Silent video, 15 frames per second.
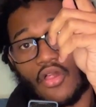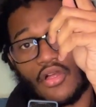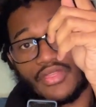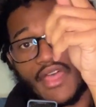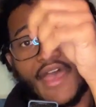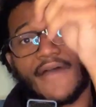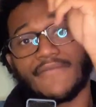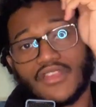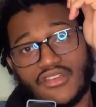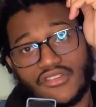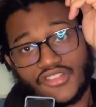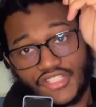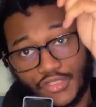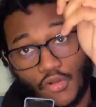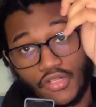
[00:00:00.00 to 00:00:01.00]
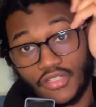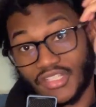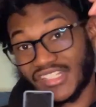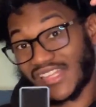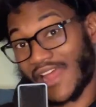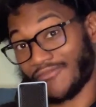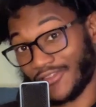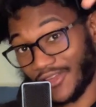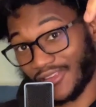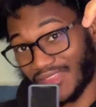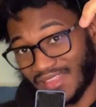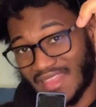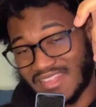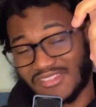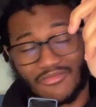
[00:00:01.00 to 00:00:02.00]
on that shortly because I really
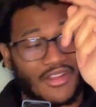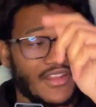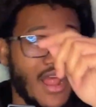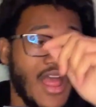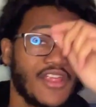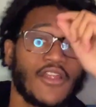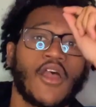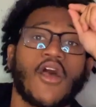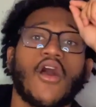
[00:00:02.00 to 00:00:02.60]
think that's a great hire.